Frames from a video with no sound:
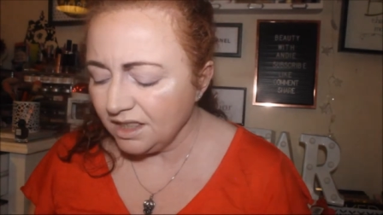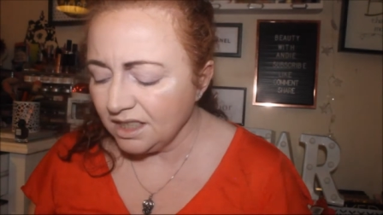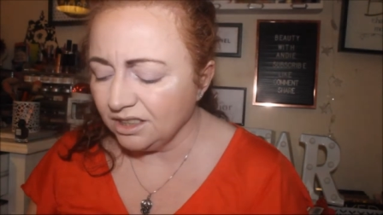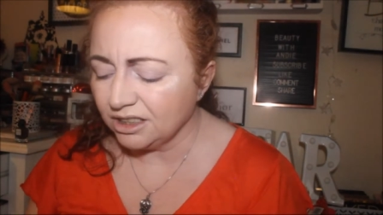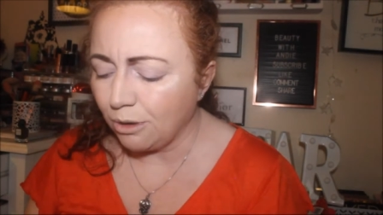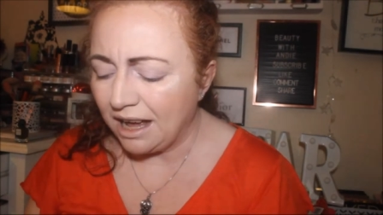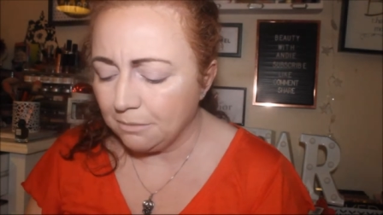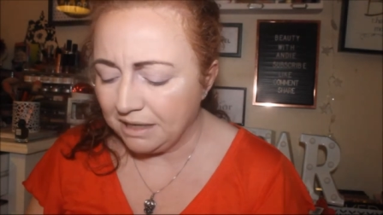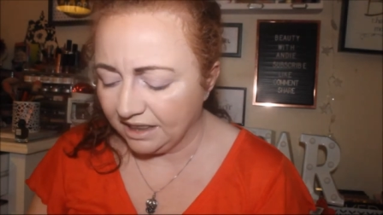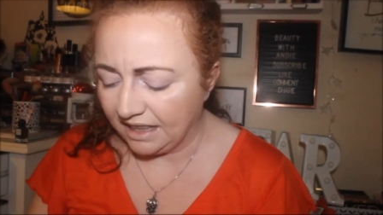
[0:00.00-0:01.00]
and there's quite
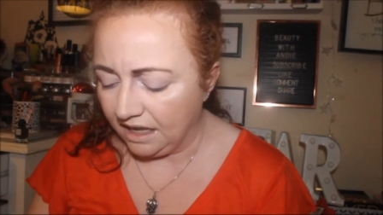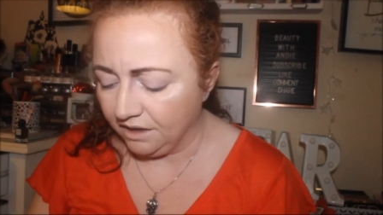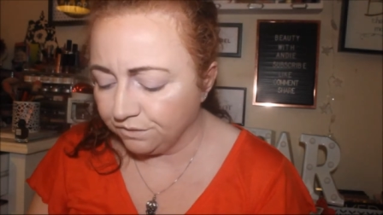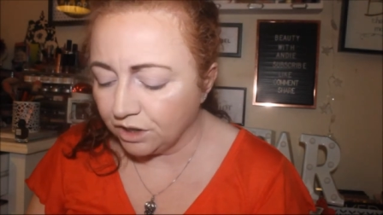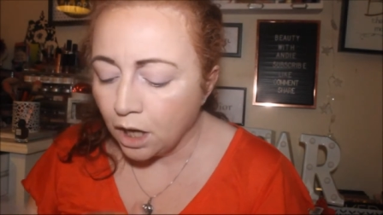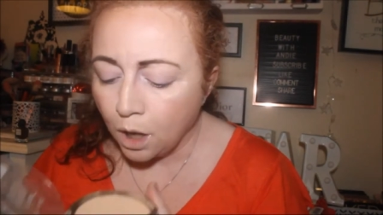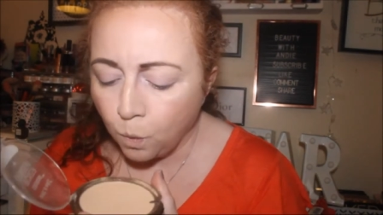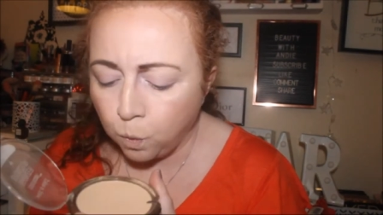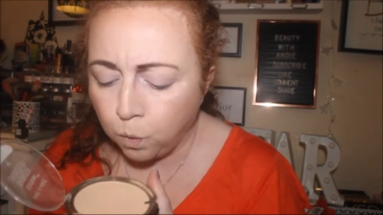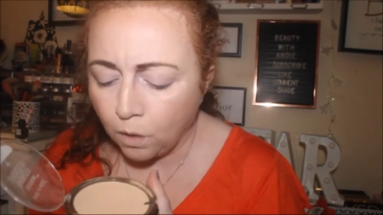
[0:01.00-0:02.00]
a bit left
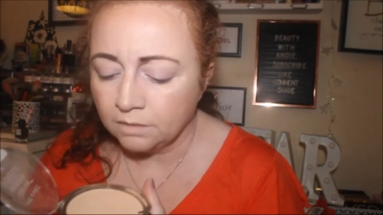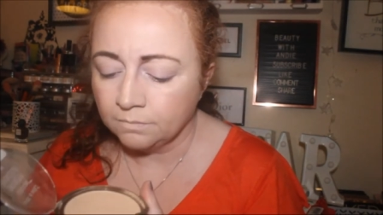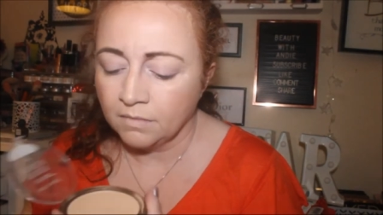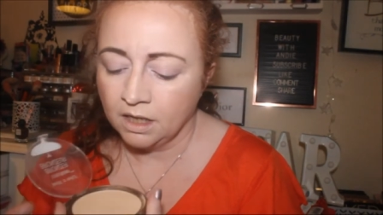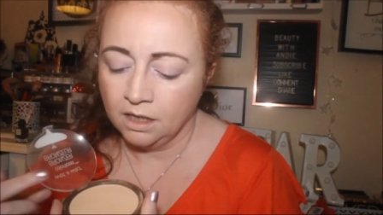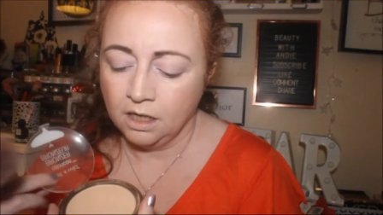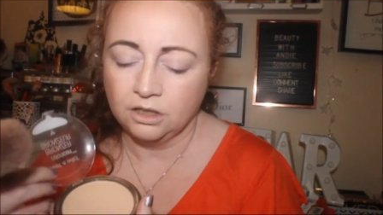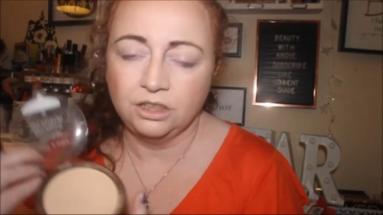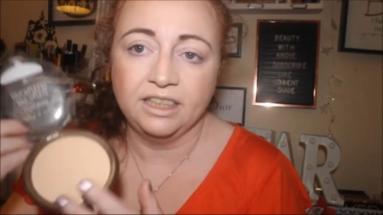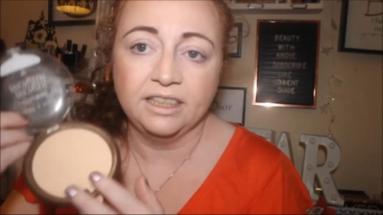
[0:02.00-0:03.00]

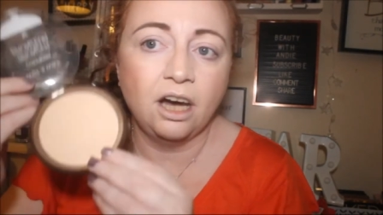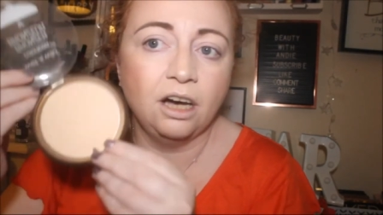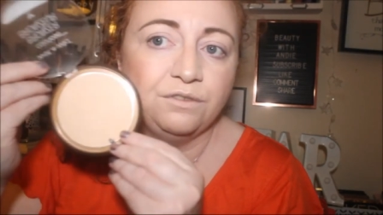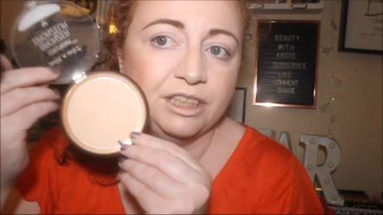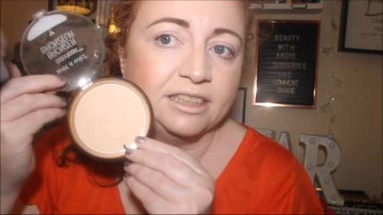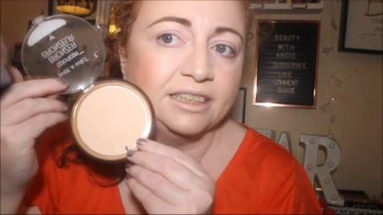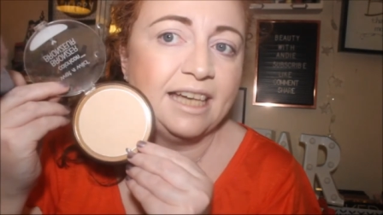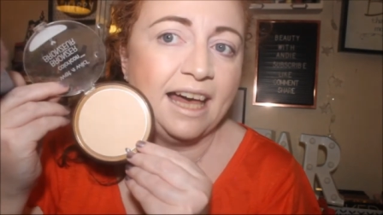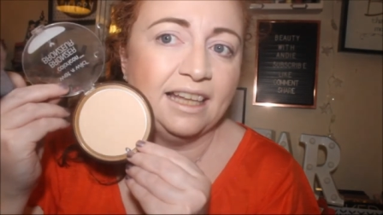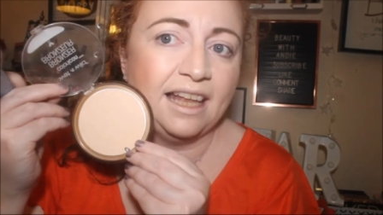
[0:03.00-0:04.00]
you can obviously
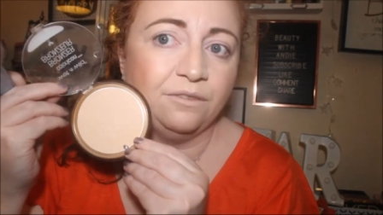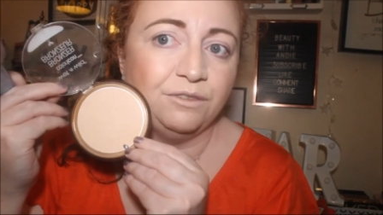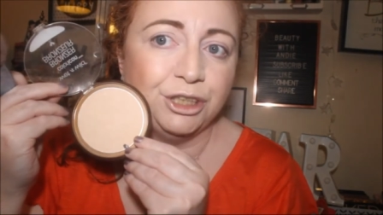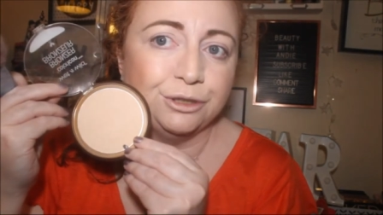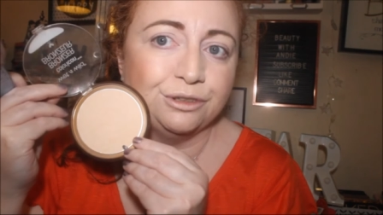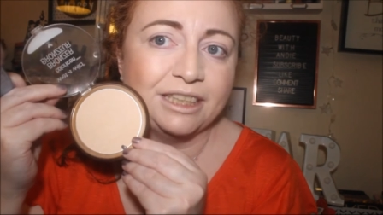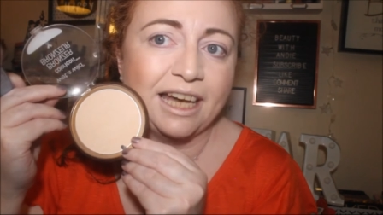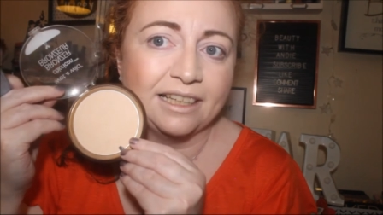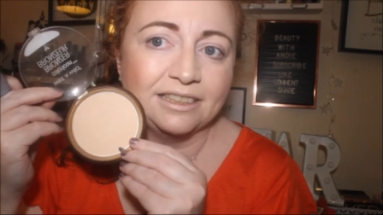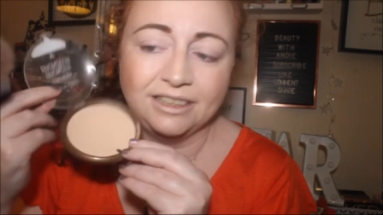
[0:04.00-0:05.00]
tell I've used
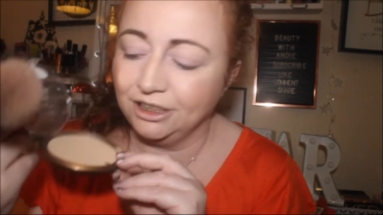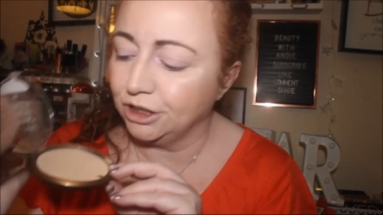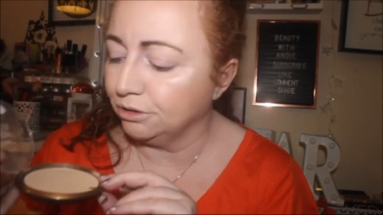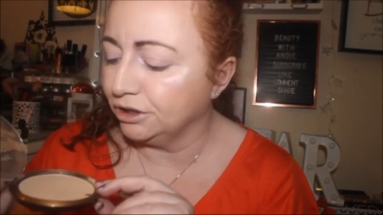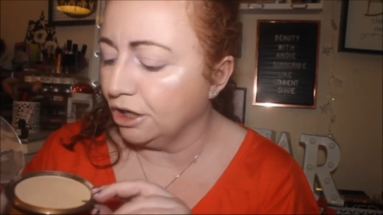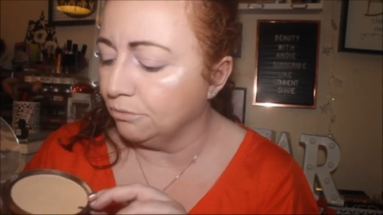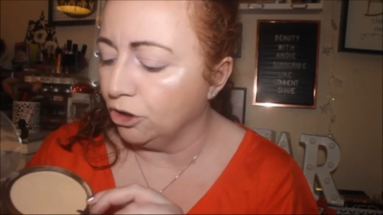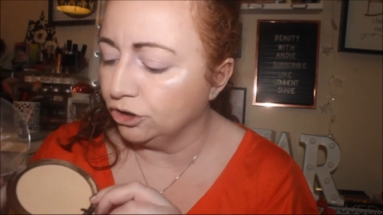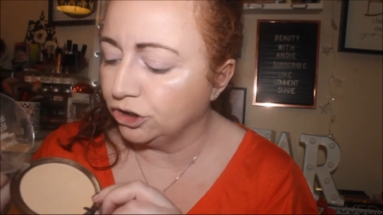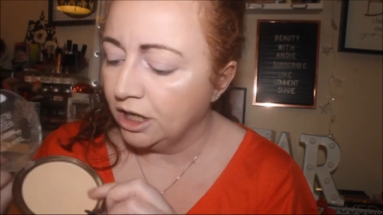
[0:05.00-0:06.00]
it so so
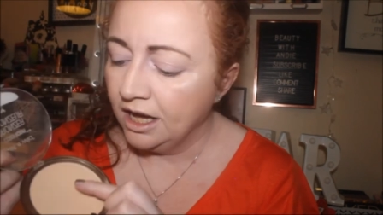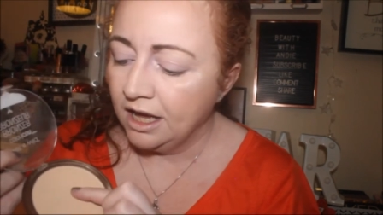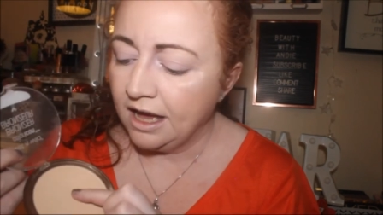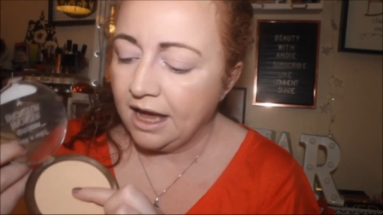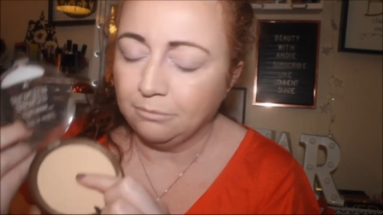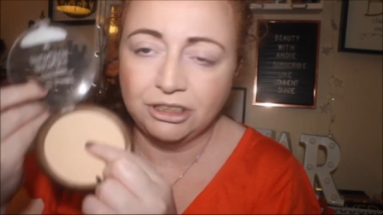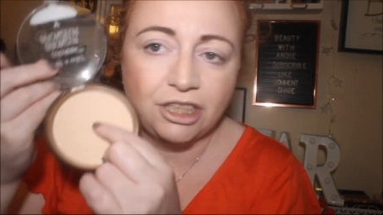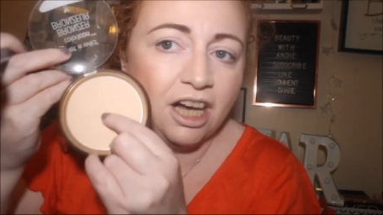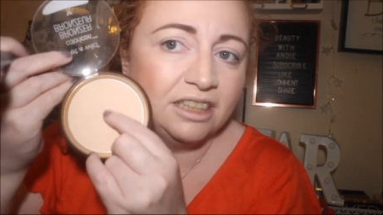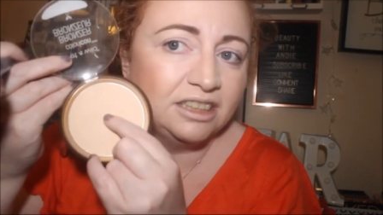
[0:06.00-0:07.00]
much I'm
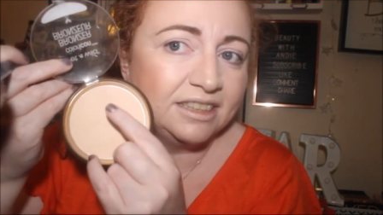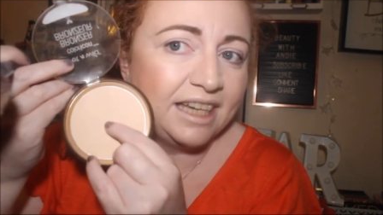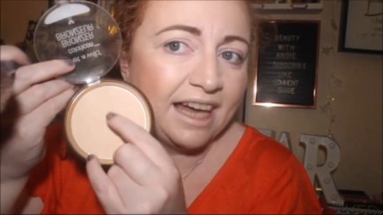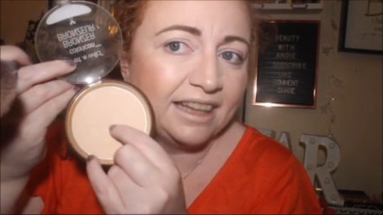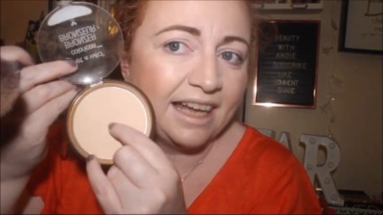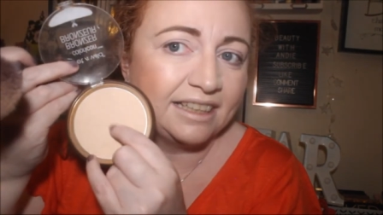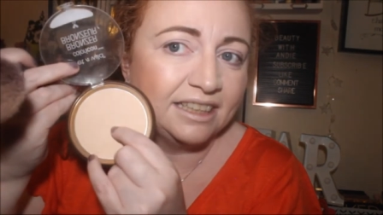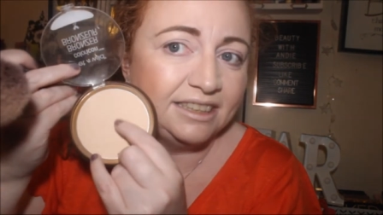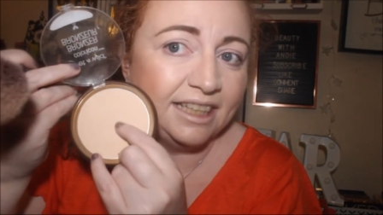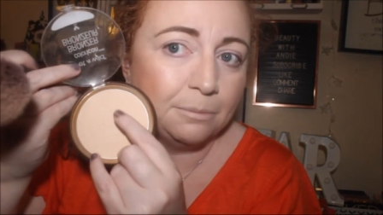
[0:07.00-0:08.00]
starting to get like
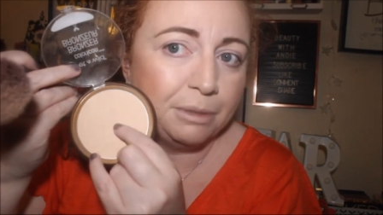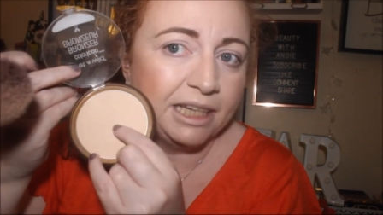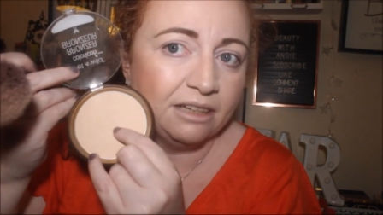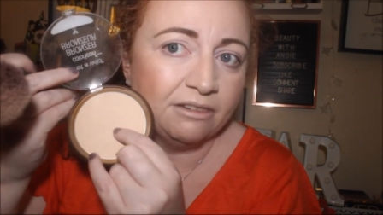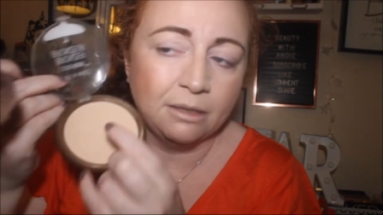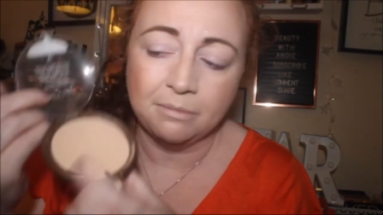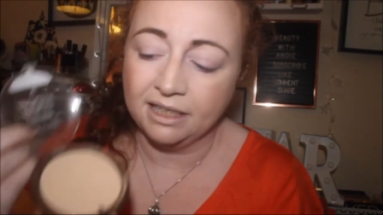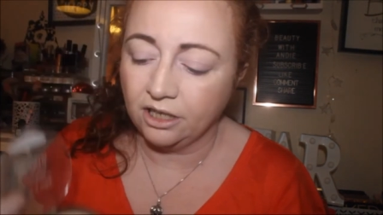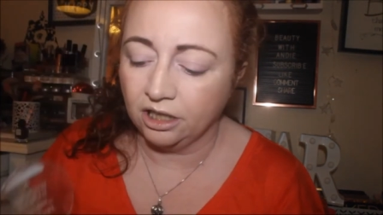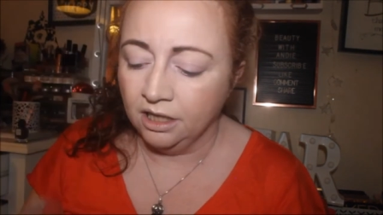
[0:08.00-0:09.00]
a dip here in the
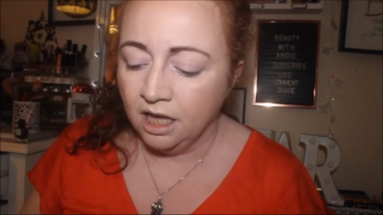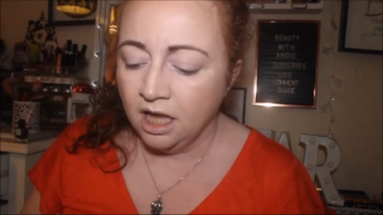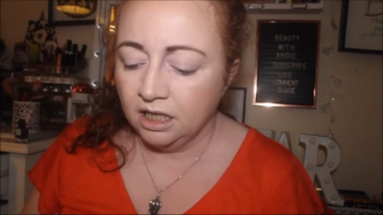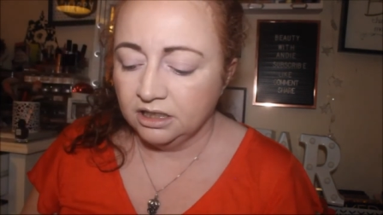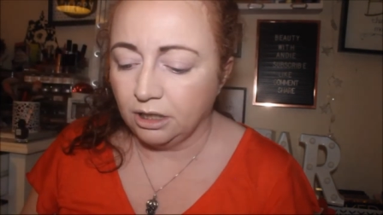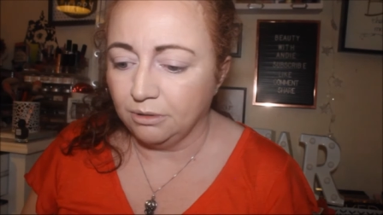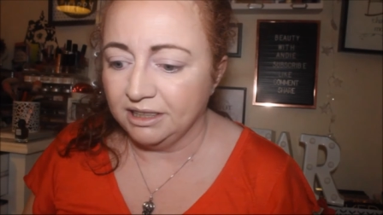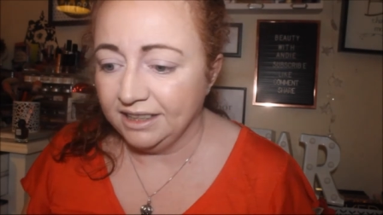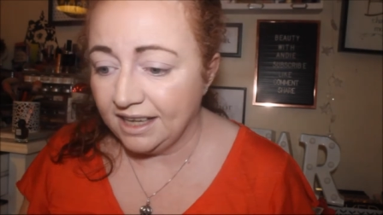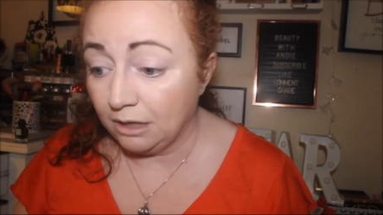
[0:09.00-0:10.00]
middle so
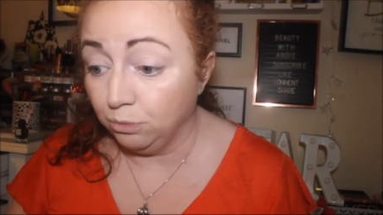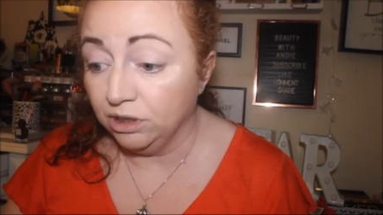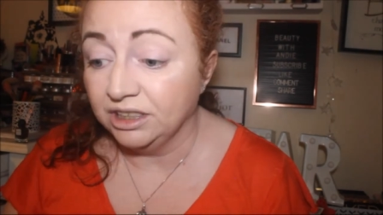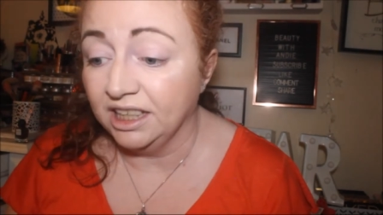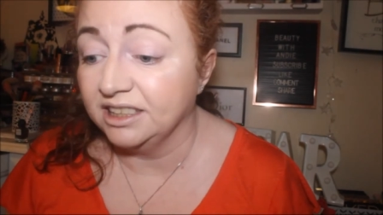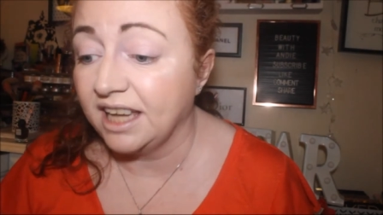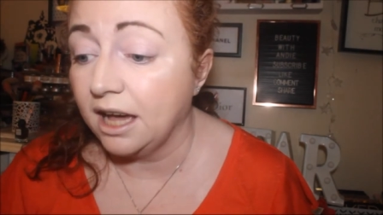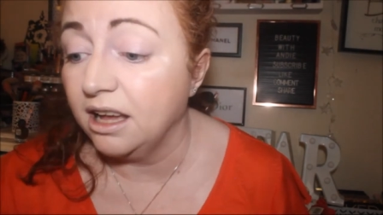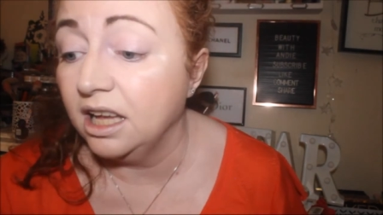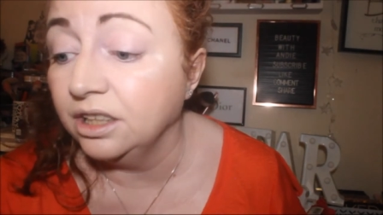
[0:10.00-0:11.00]
and I will need to
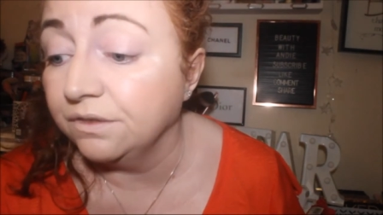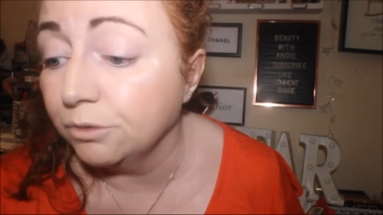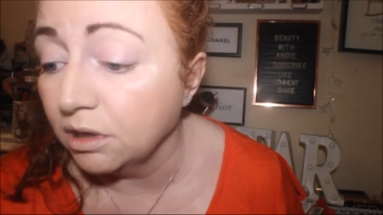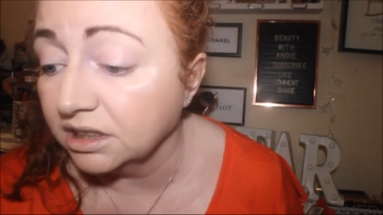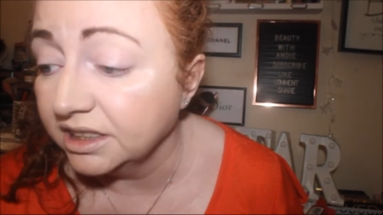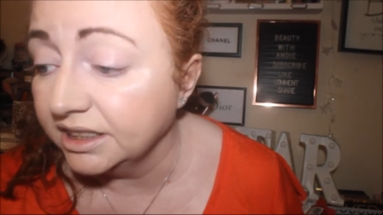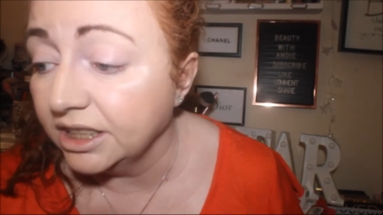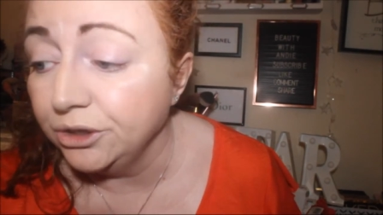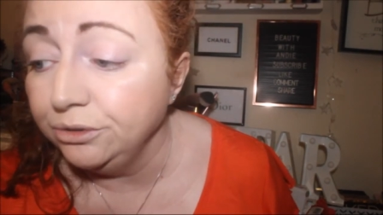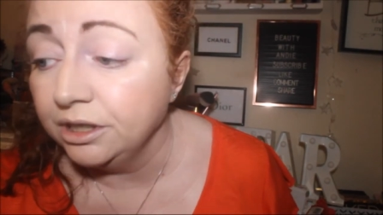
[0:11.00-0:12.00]
get another one
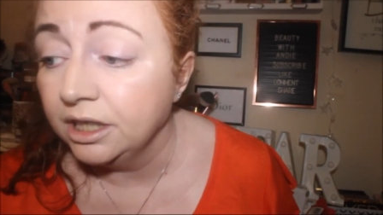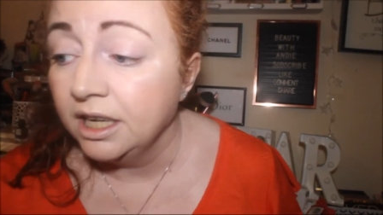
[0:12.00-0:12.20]
soon